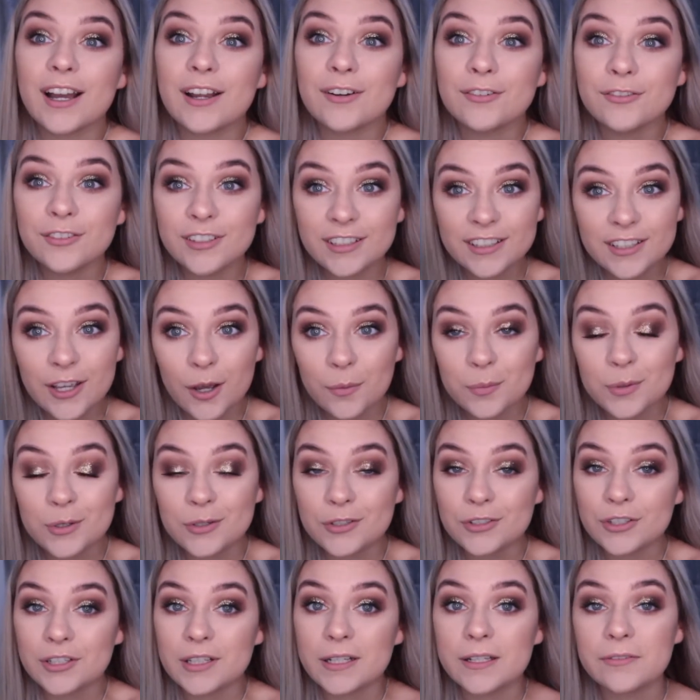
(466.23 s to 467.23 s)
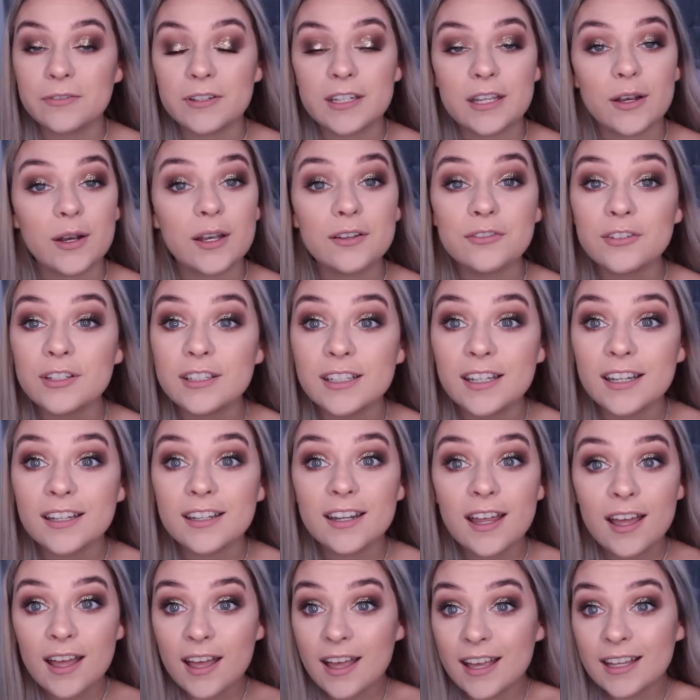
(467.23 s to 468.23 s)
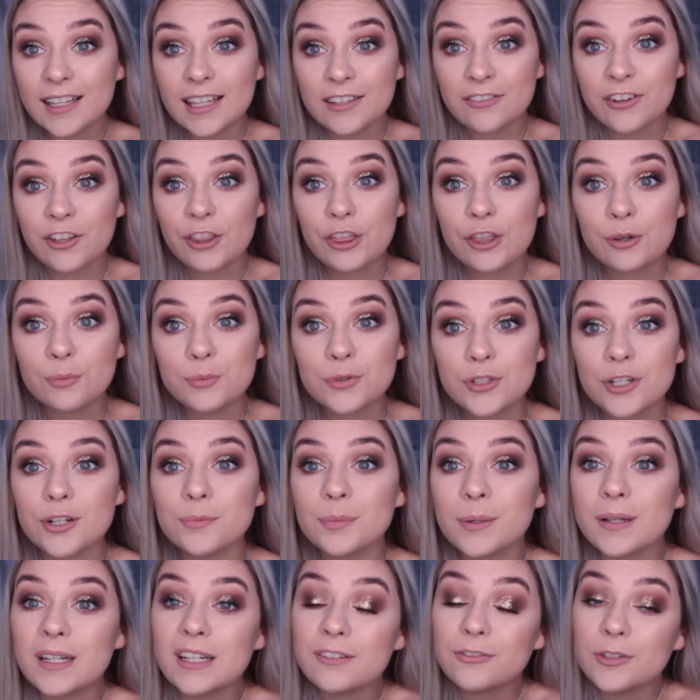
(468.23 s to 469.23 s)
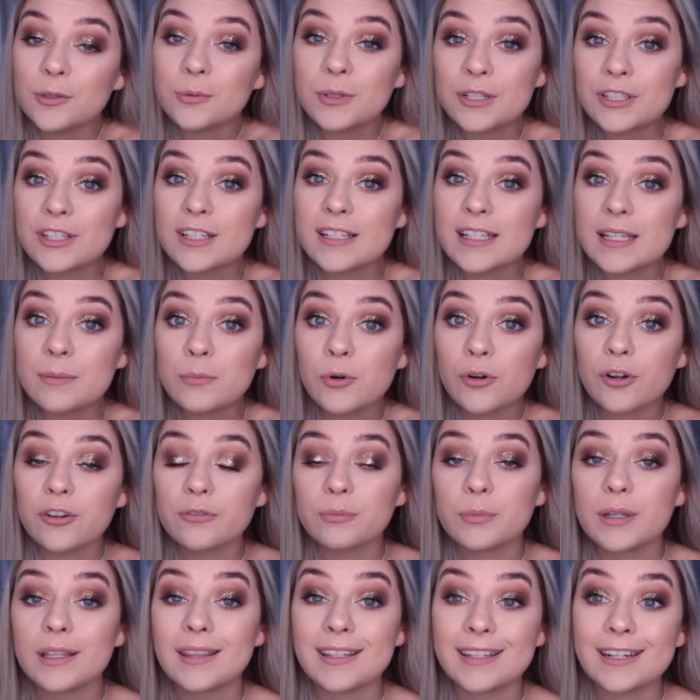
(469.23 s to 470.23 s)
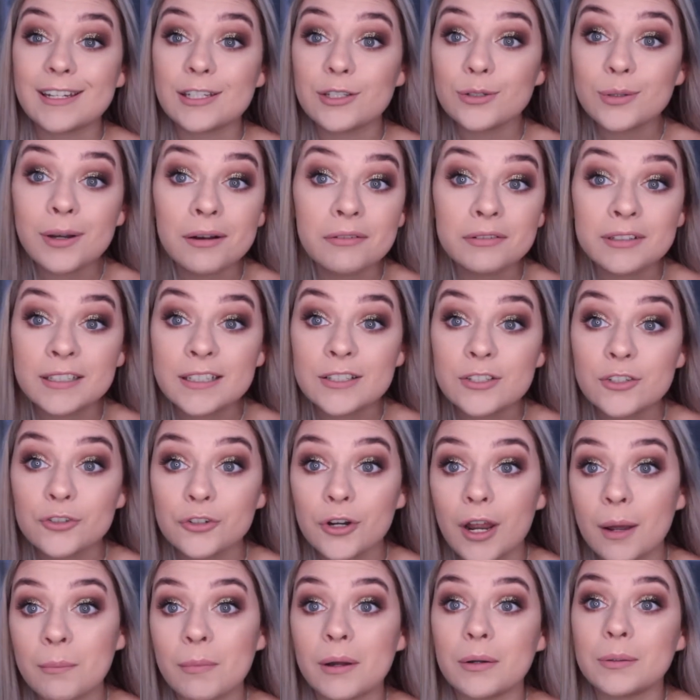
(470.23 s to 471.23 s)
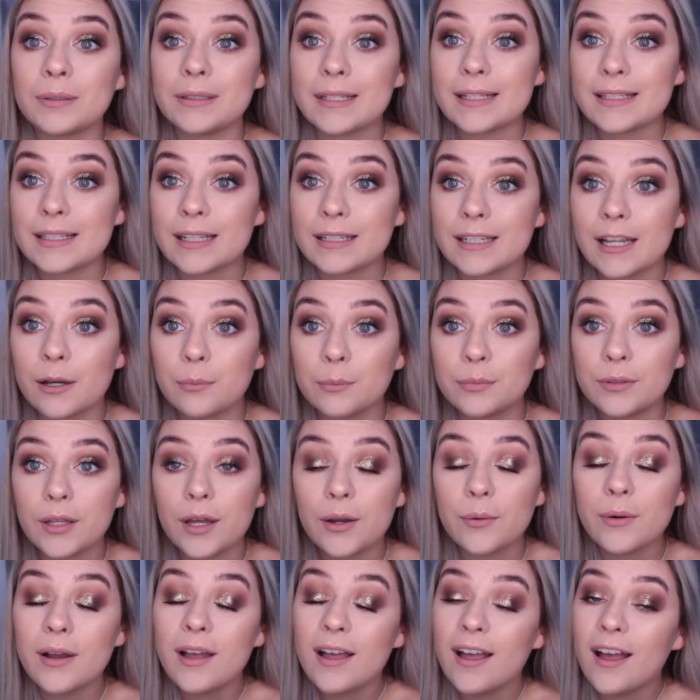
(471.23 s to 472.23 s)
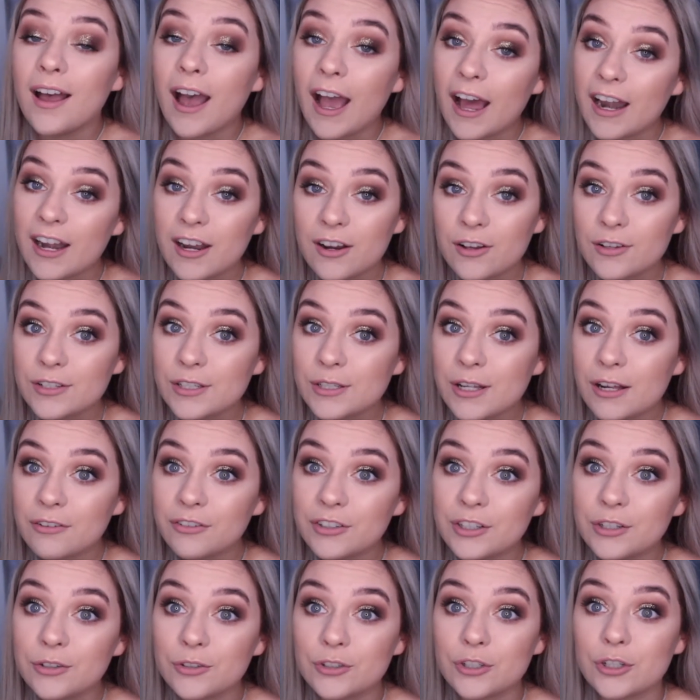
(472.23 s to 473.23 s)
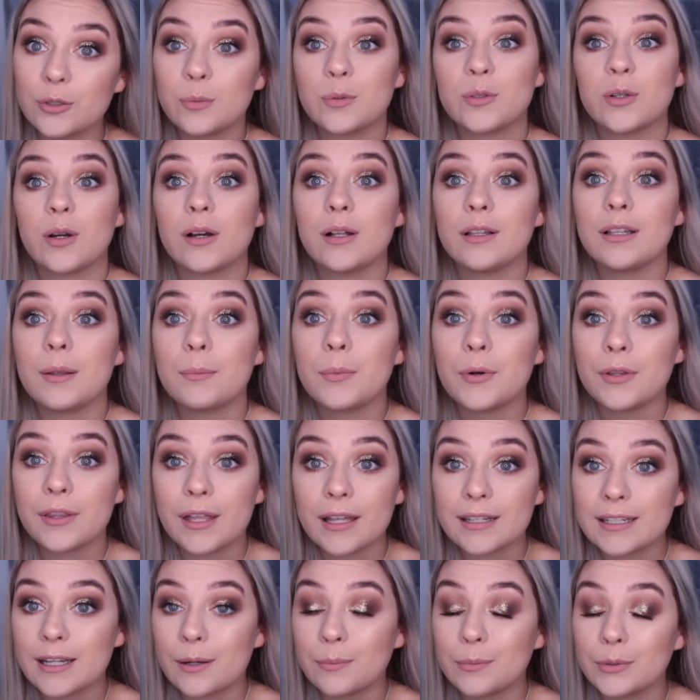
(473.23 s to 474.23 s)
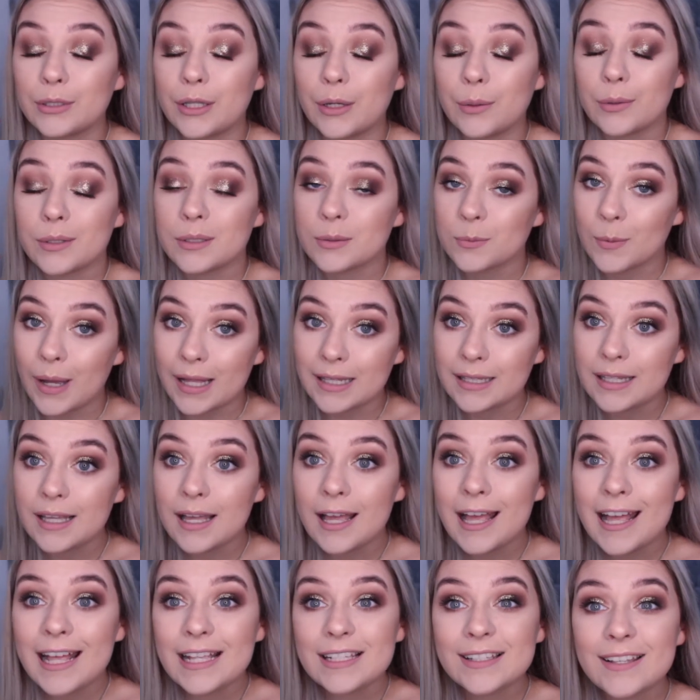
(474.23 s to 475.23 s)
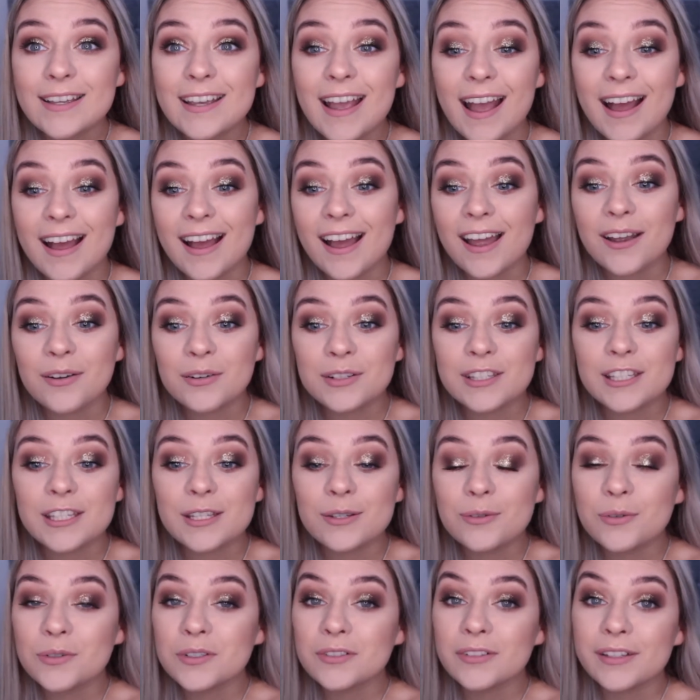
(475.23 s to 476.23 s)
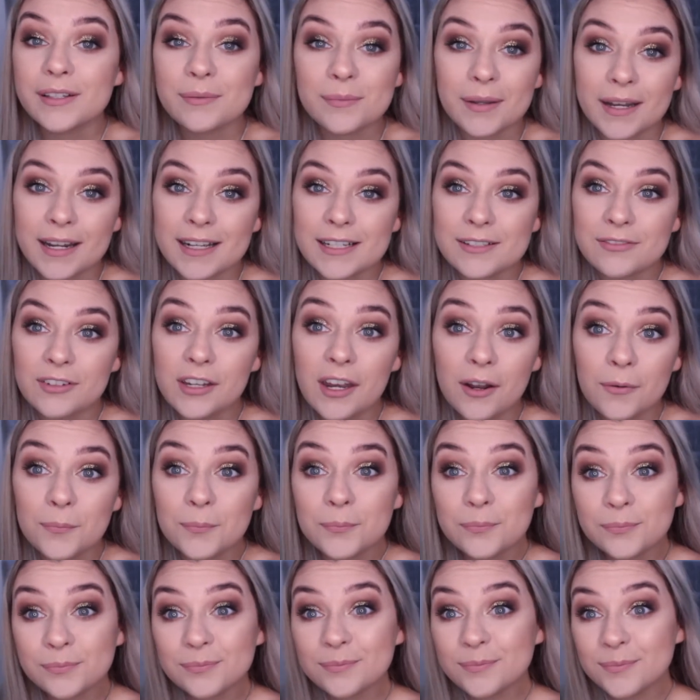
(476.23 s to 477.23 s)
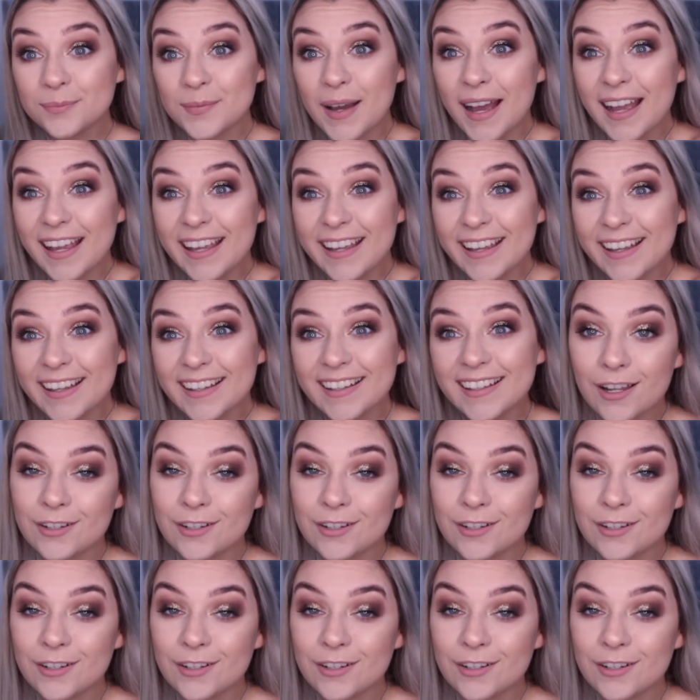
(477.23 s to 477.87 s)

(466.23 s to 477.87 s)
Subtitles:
I really hope you enjoyed this video. If you did, give it a thumbs up, and if you wish to see more of me then I do have an Instagram. I will list that down below, and I also have a YouTube, so I'll put that down below as well. So yeah, I will see you all in my next video. Bye!